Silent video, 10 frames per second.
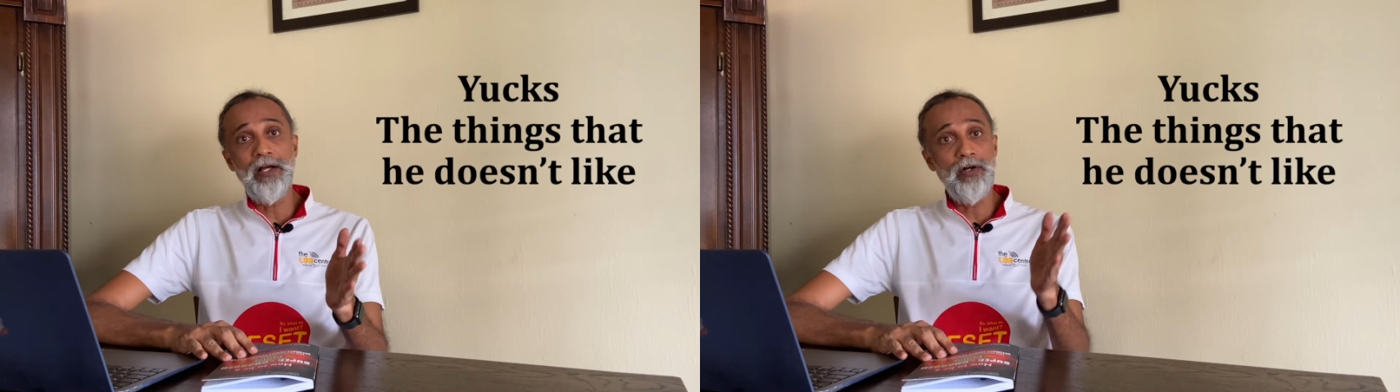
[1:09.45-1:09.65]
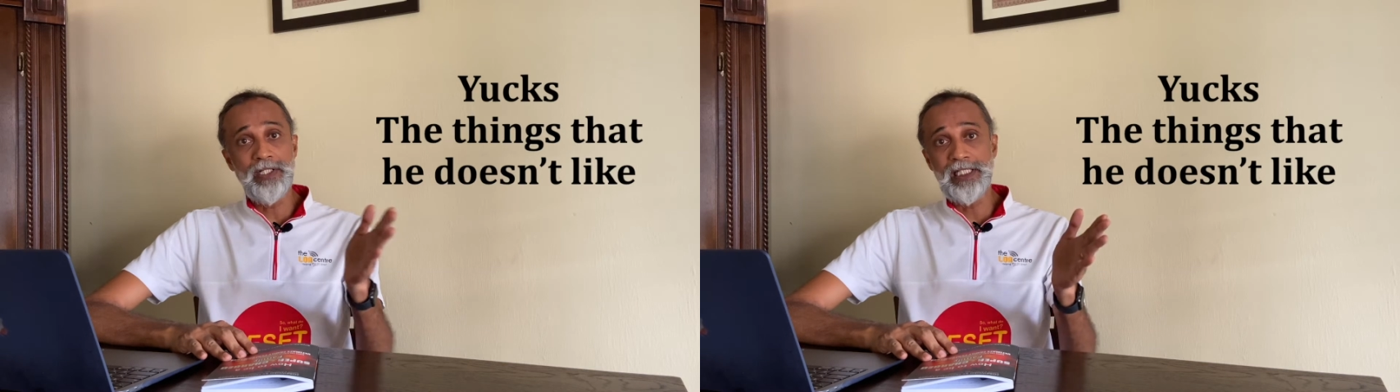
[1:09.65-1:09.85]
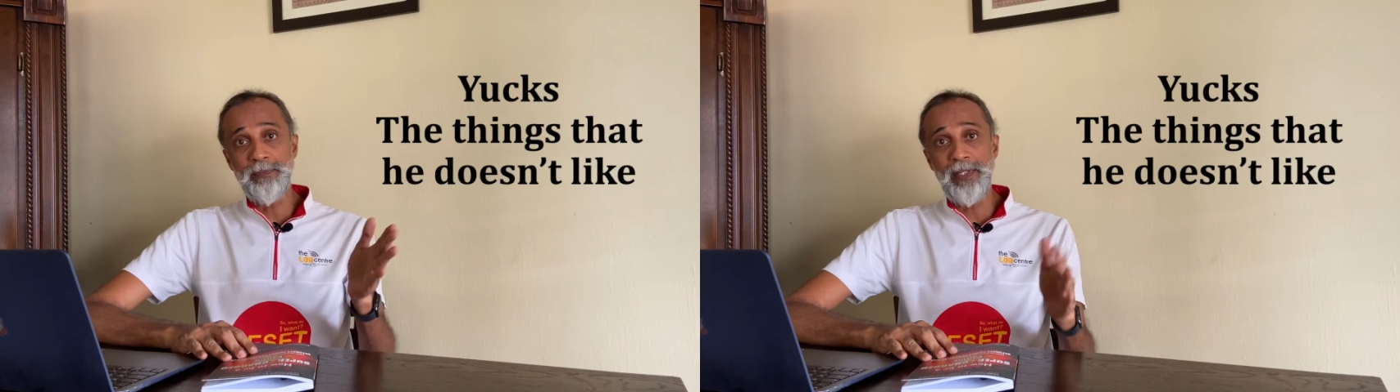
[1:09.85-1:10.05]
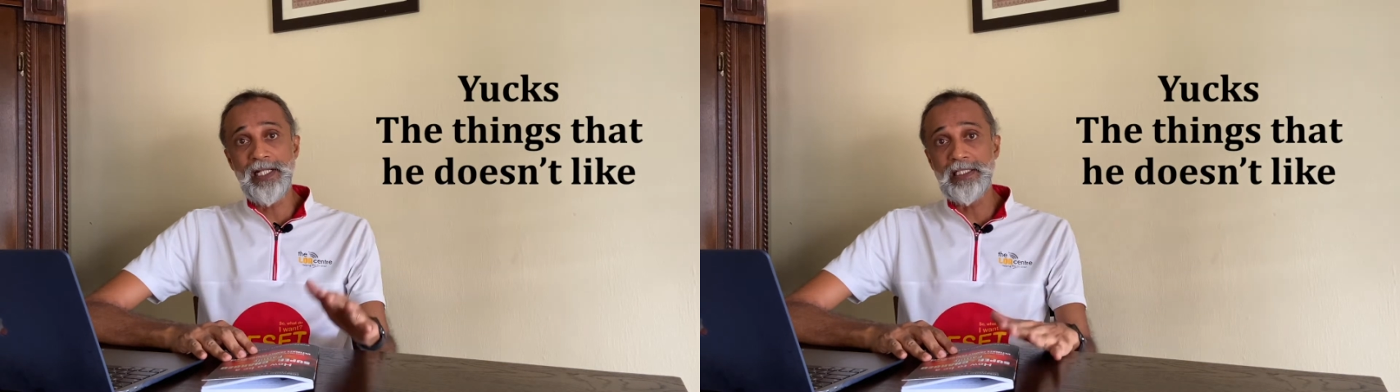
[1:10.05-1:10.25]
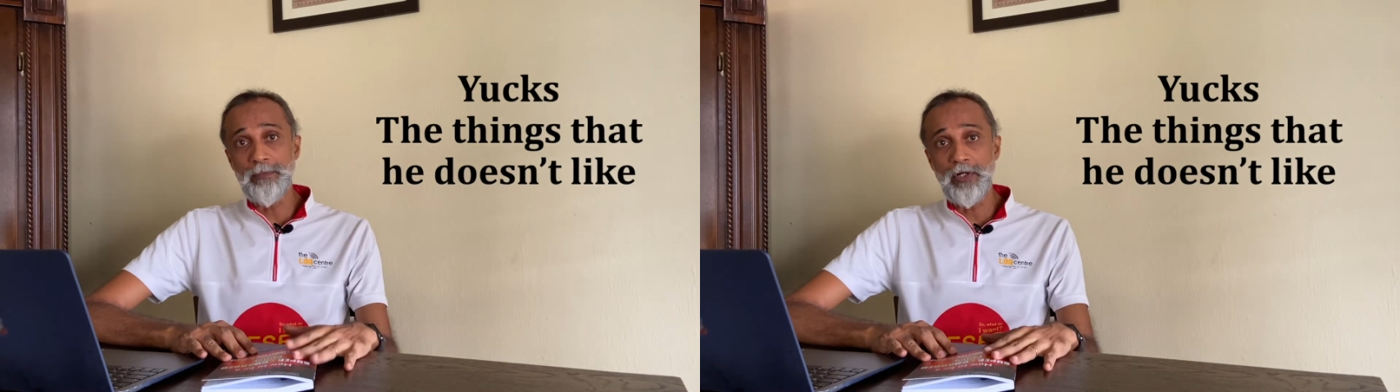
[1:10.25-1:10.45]
all the
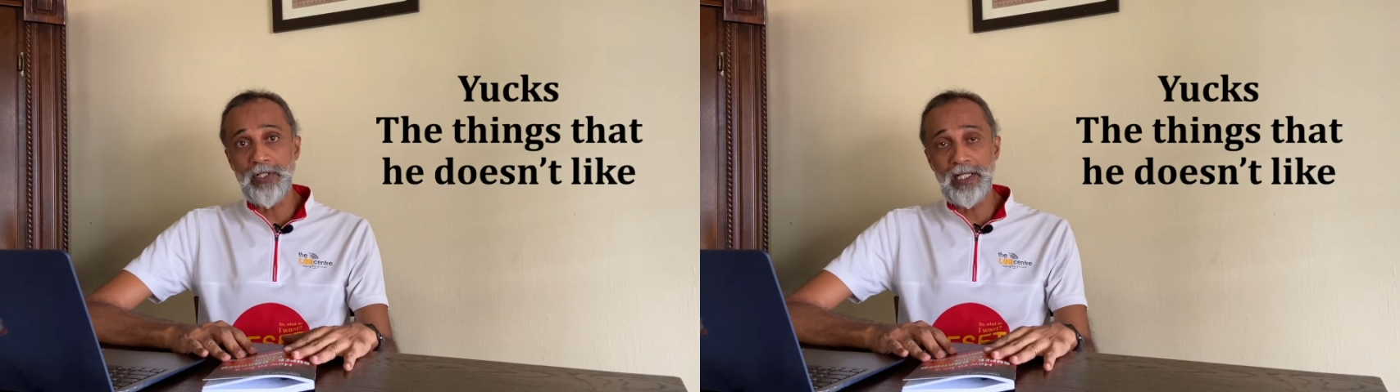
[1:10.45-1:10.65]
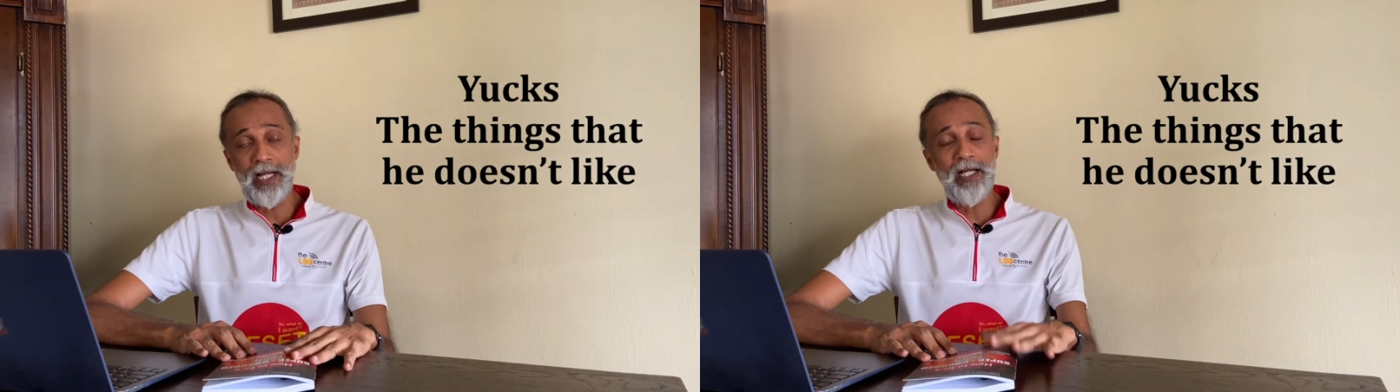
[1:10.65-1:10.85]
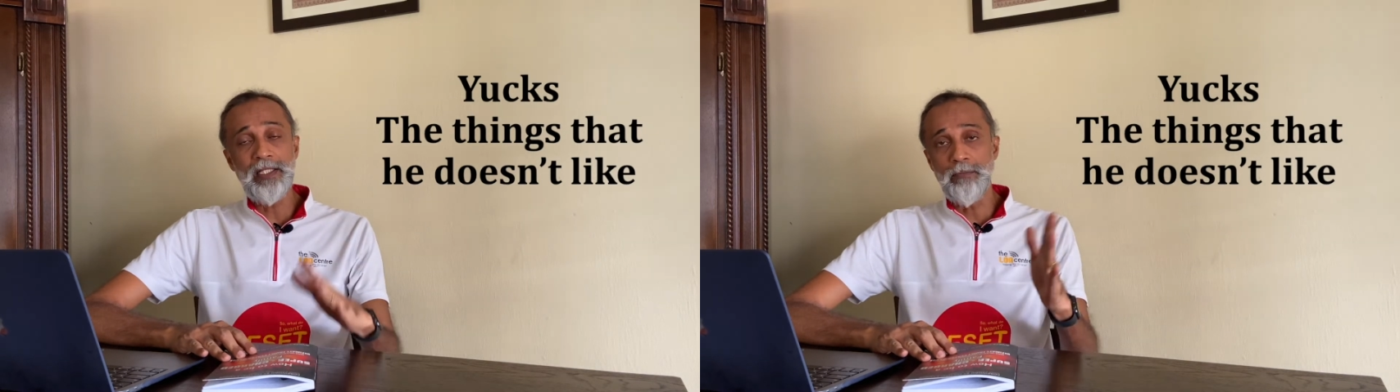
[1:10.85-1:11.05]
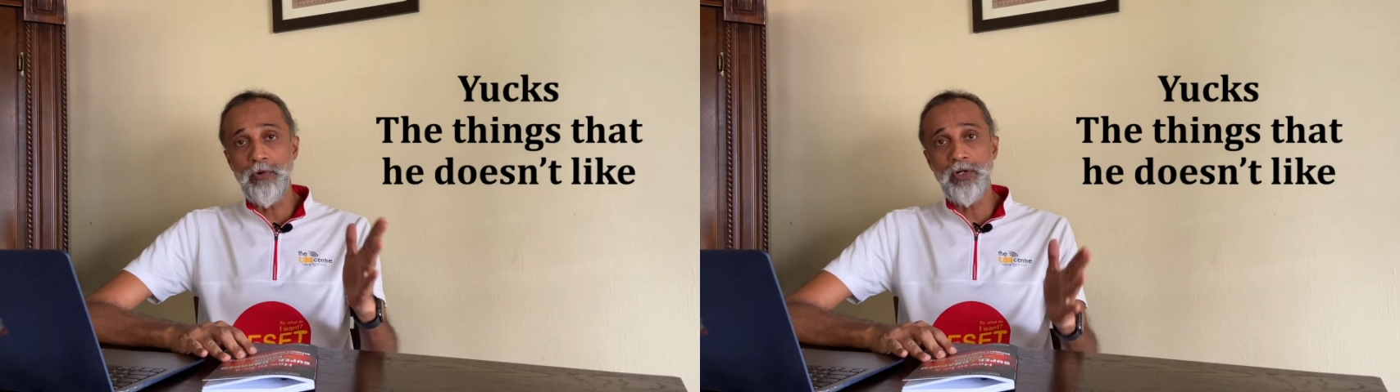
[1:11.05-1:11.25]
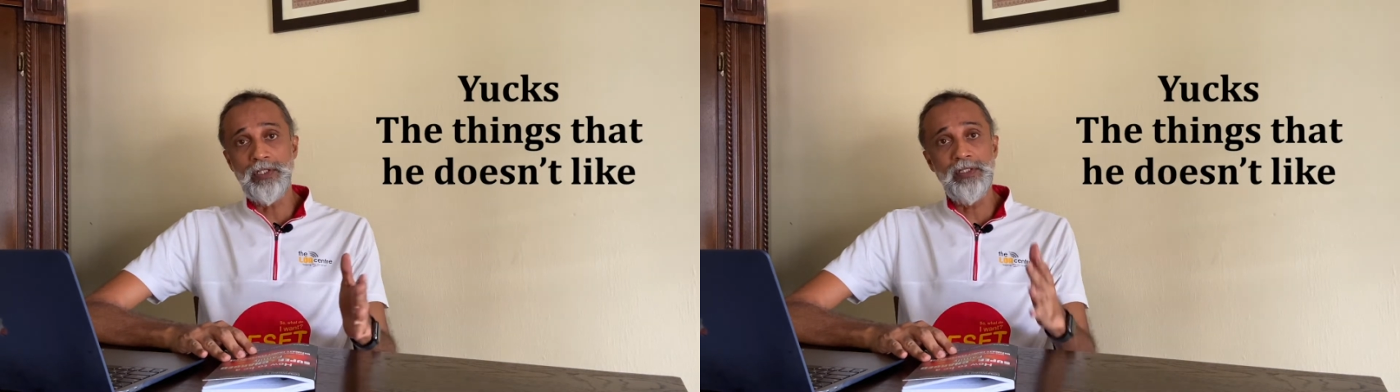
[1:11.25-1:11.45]
experience about the car, the
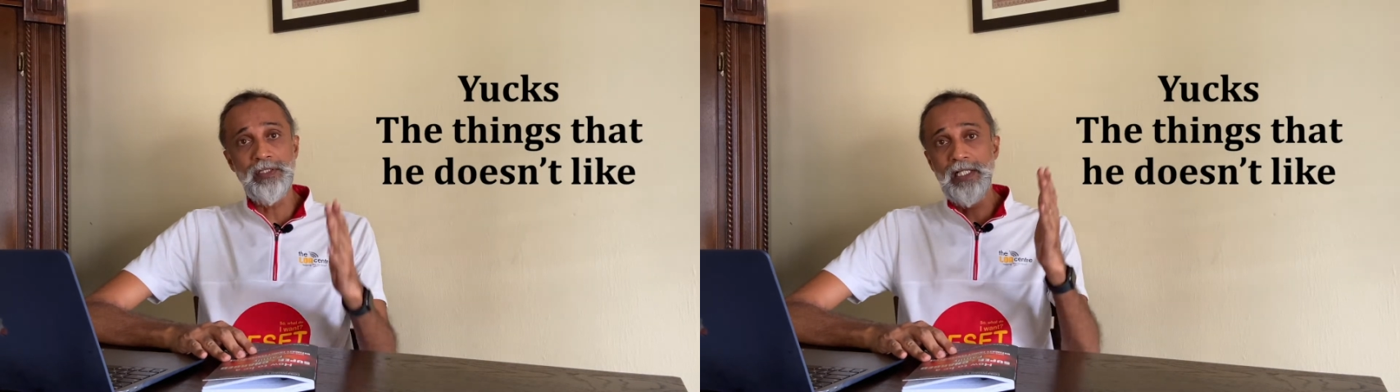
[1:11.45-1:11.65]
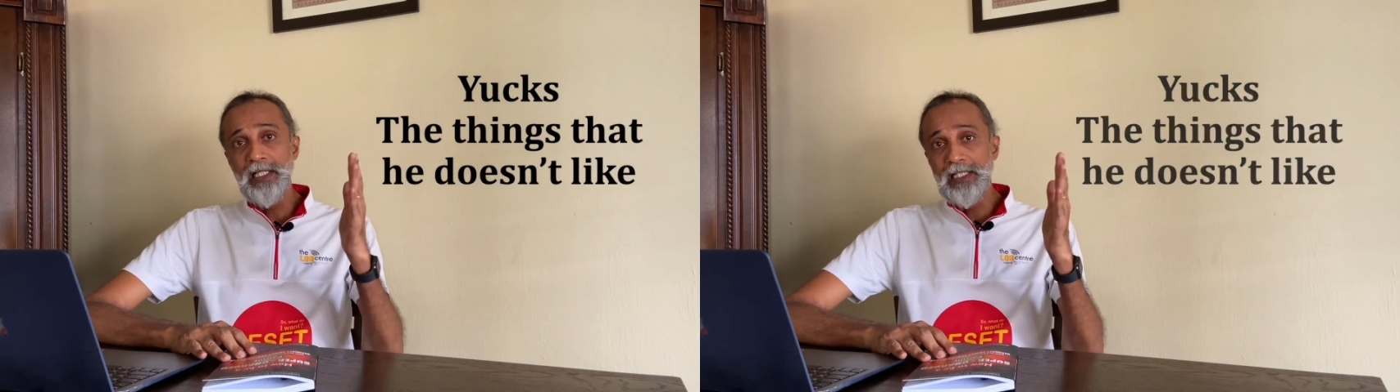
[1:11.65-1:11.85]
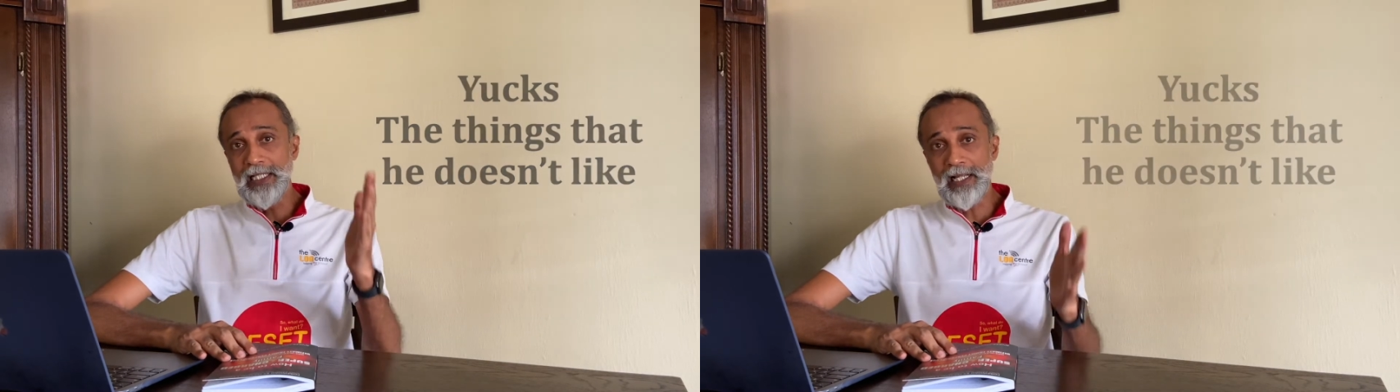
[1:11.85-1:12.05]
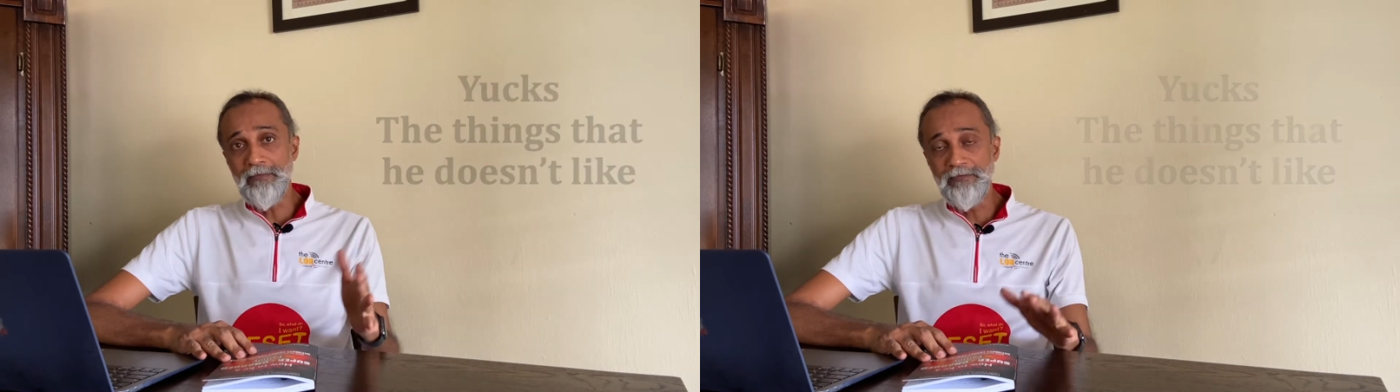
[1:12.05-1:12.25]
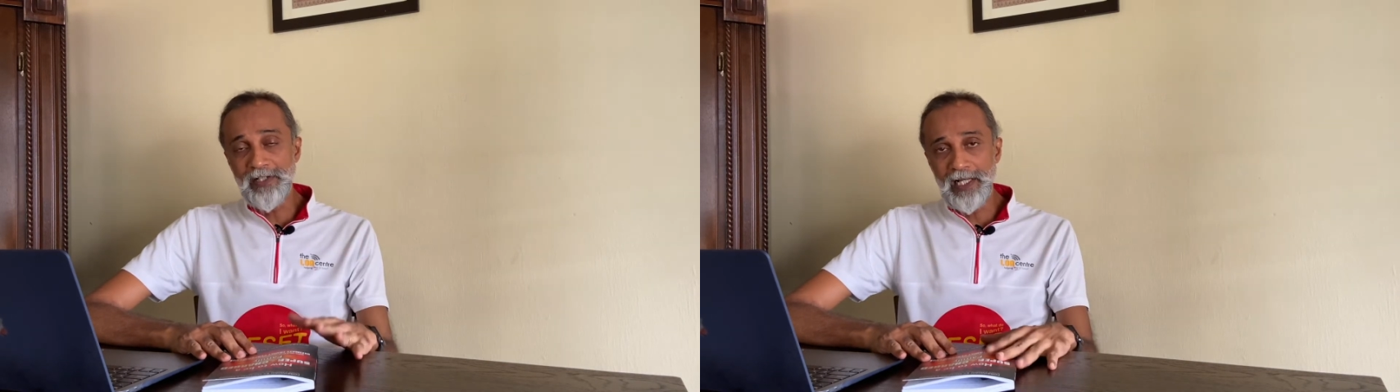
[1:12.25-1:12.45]
model, the
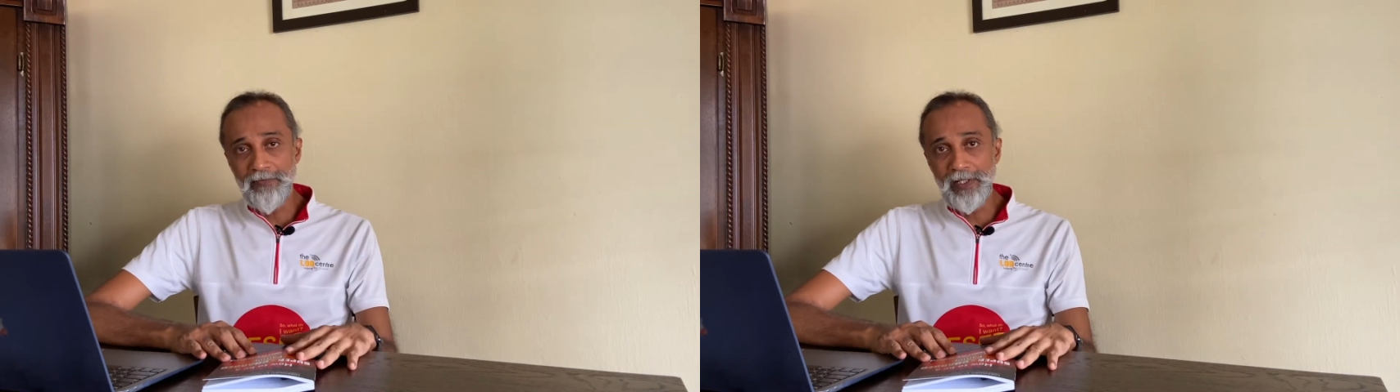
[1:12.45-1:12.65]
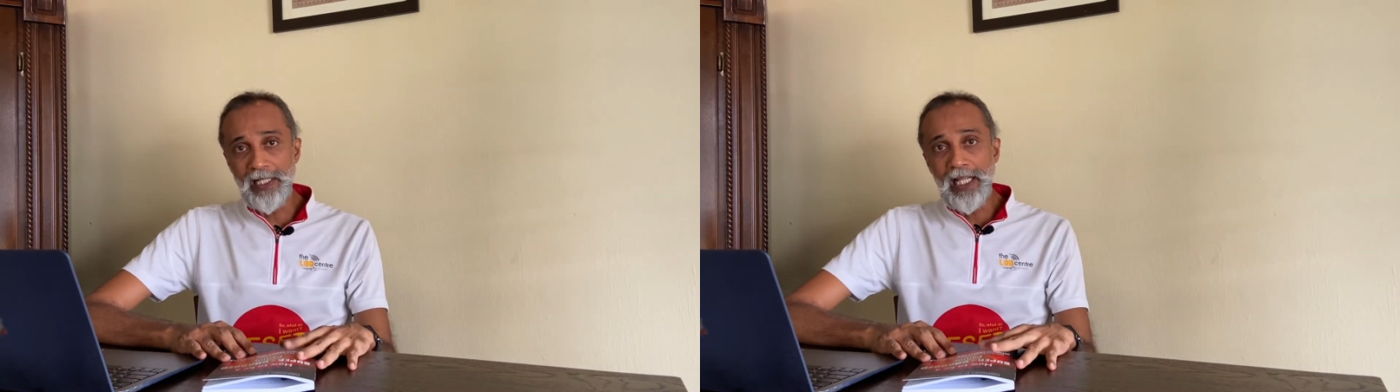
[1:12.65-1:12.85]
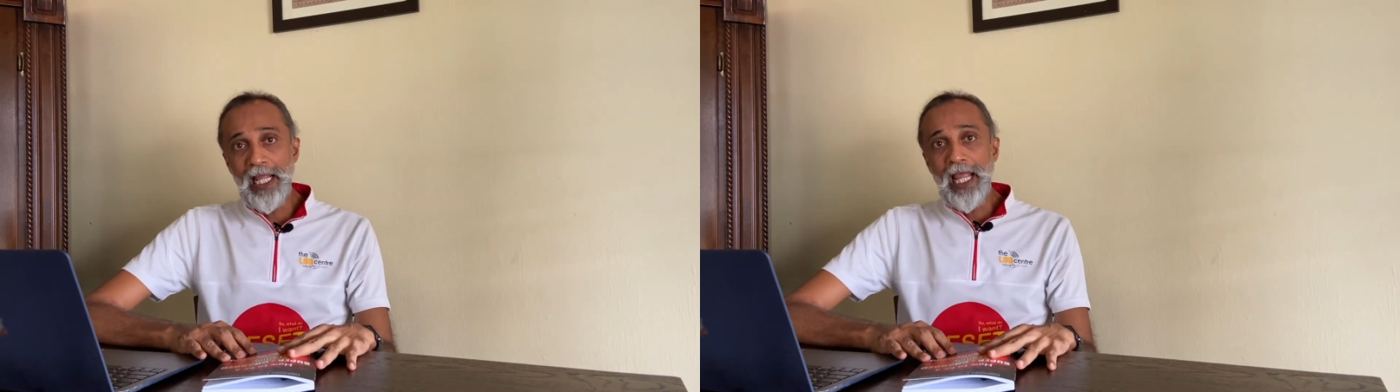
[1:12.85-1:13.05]
comfort level.